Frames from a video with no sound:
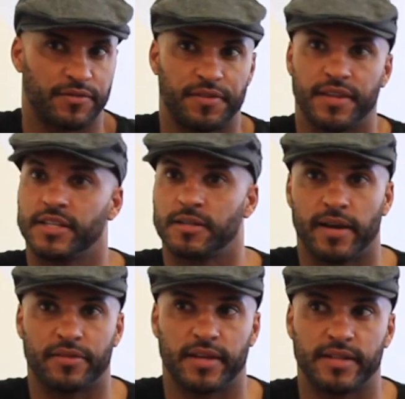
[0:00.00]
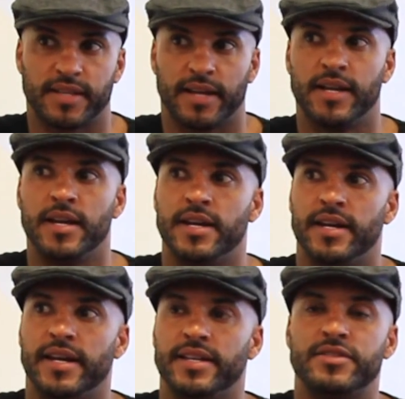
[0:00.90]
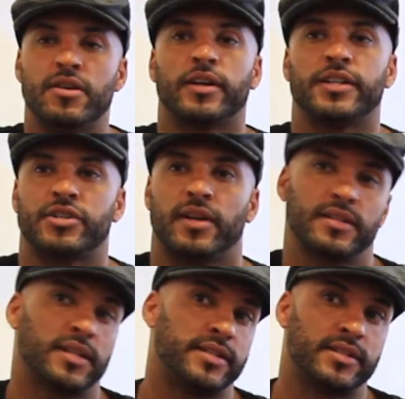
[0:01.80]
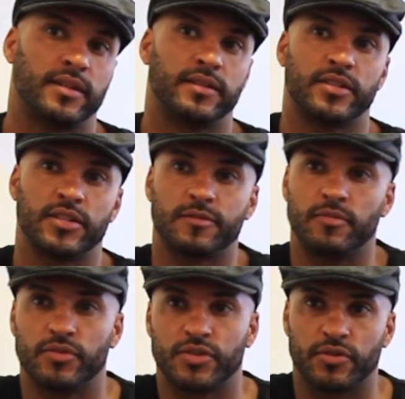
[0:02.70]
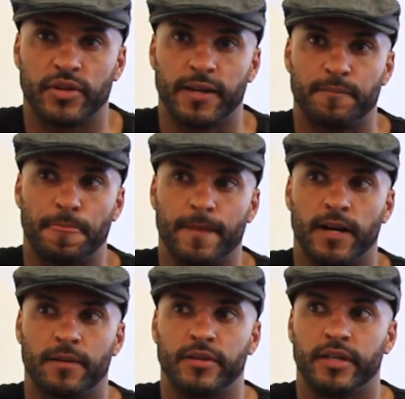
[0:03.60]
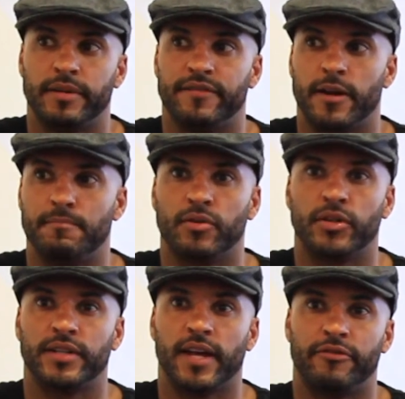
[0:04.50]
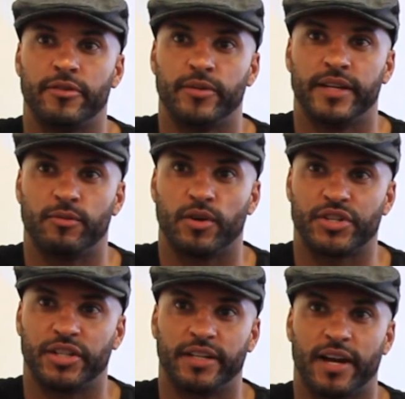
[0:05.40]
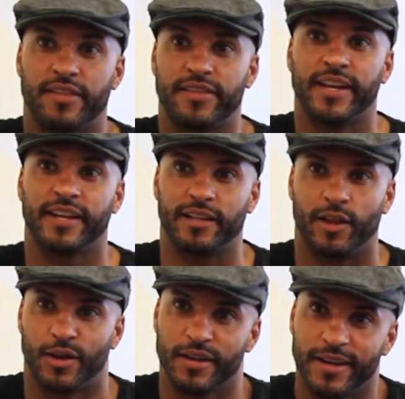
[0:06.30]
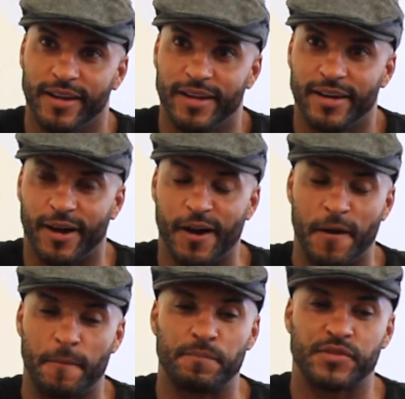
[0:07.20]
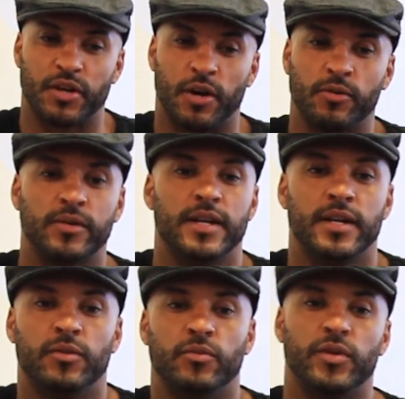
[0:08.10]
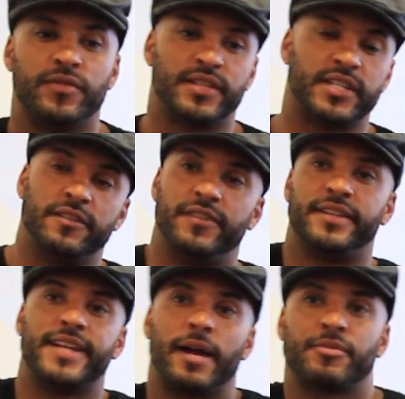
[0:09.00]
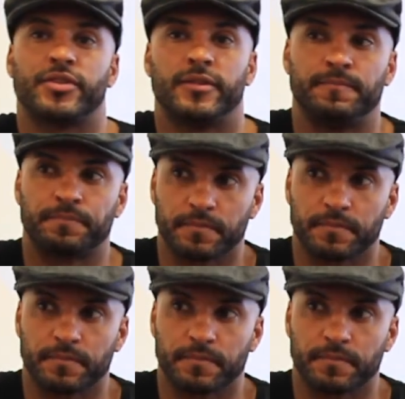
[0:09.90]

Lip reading: and thinks about things. That is not going to translate to the small screen. You're going to be very bored every week watching a guy think a lot. So with the TV adaptation,